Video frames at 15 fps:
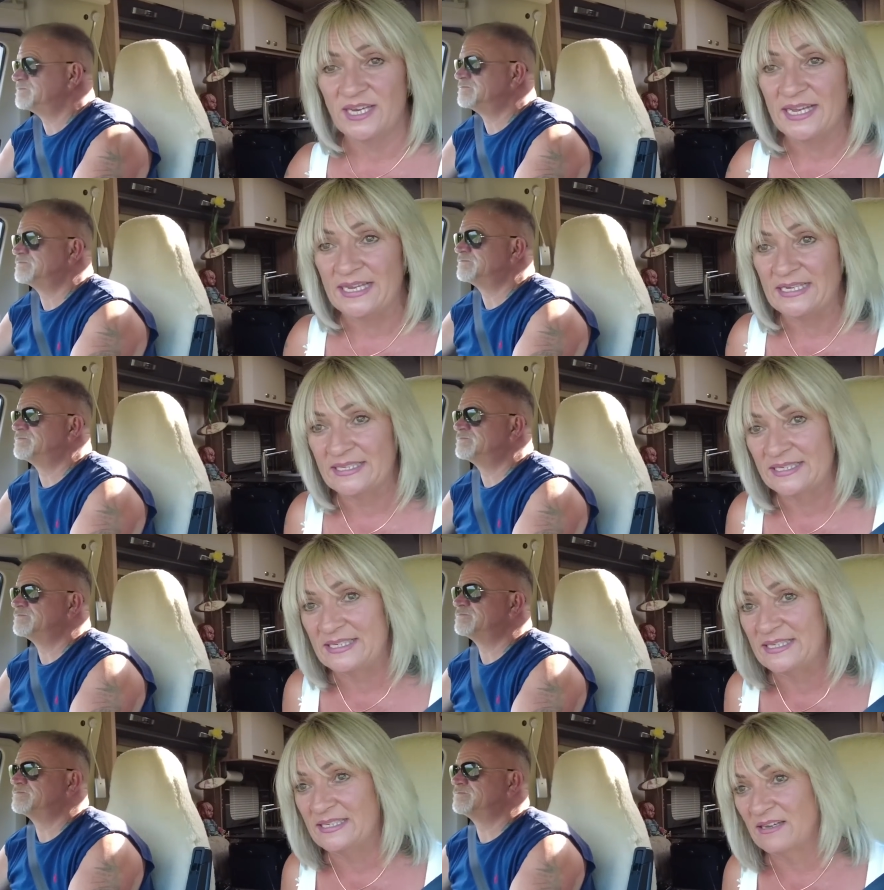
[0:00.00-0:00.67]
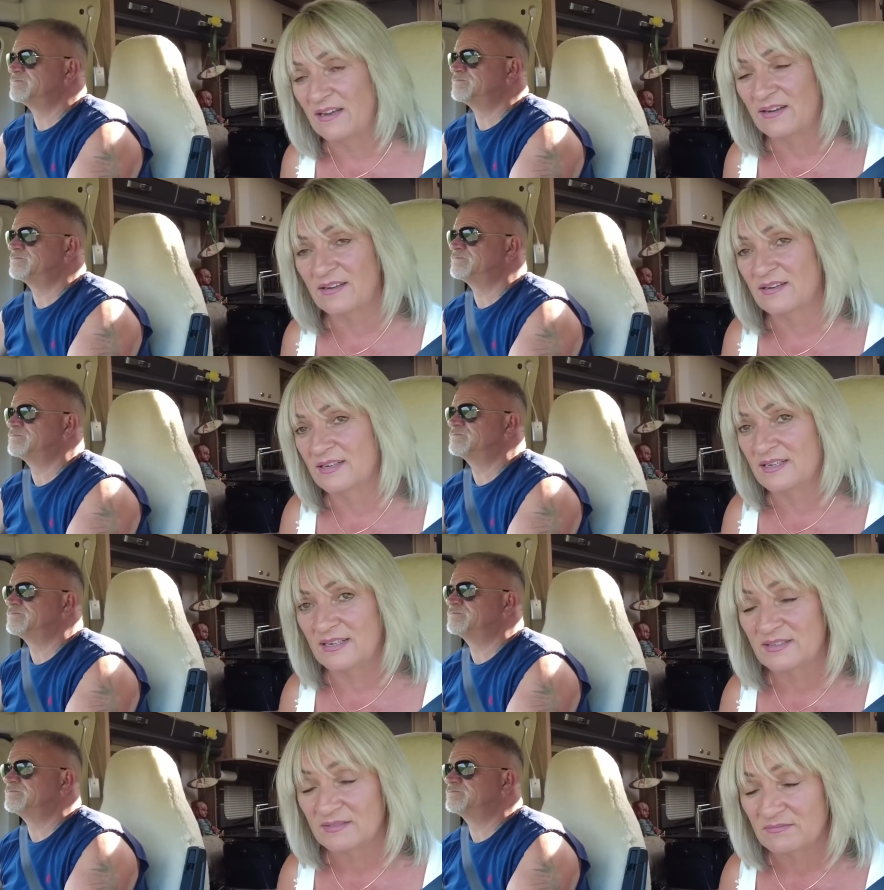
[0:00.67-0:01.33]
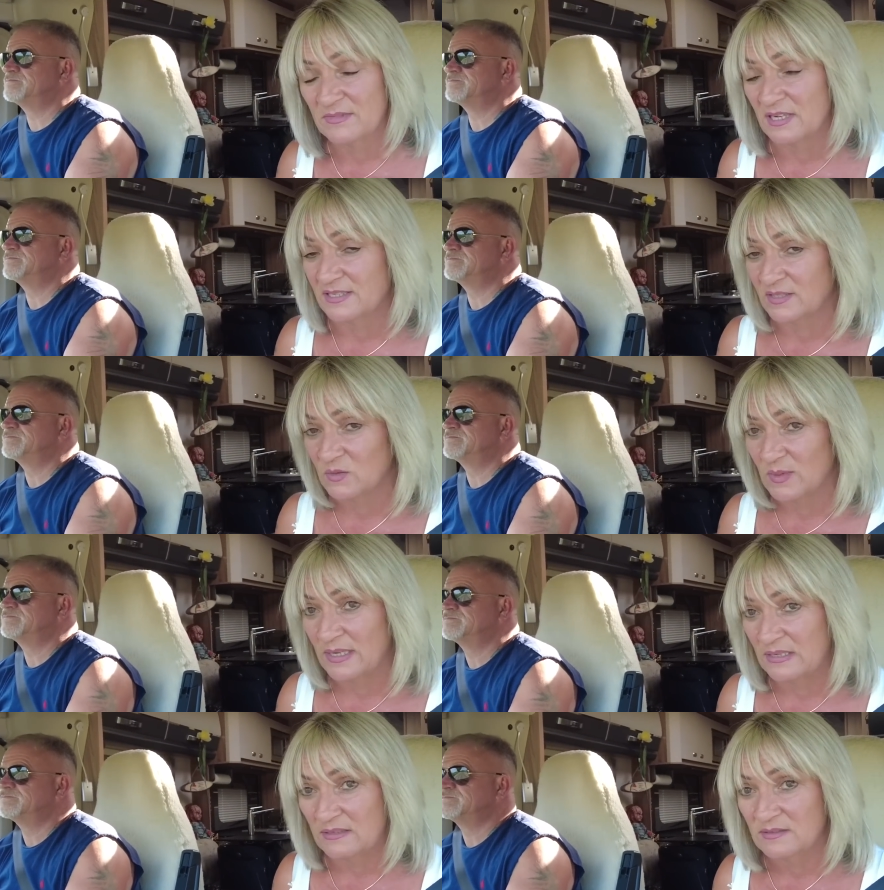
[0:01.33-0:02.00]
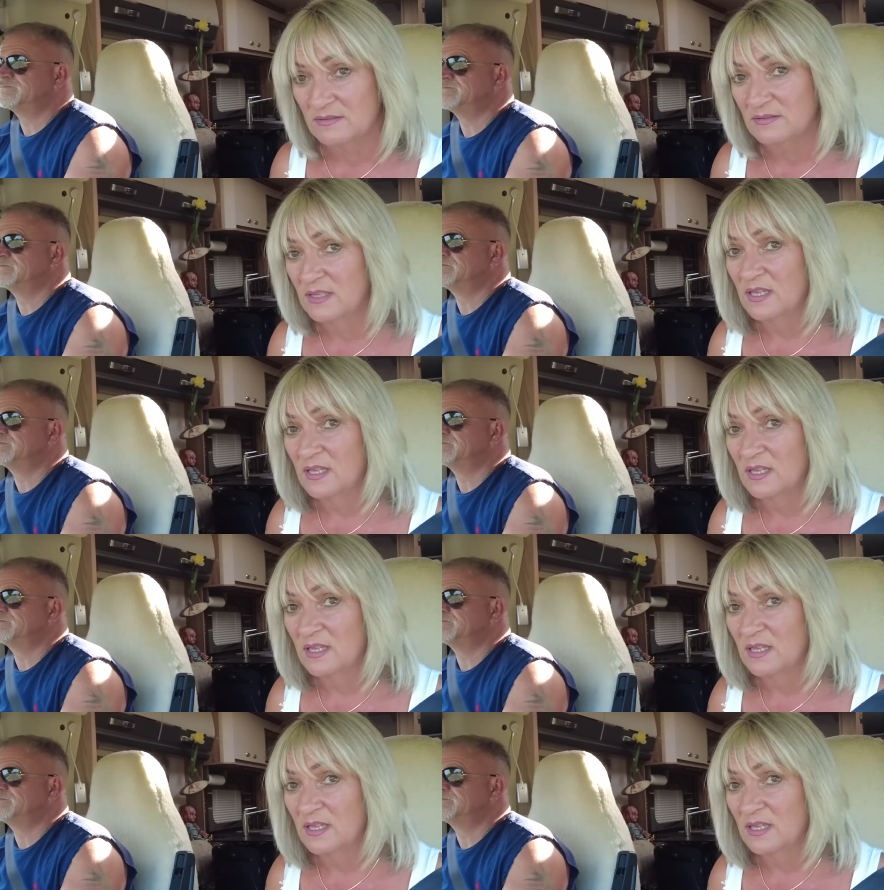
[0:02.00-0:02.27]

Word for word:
Speaker 1: need?" And he and I, I said, "Well,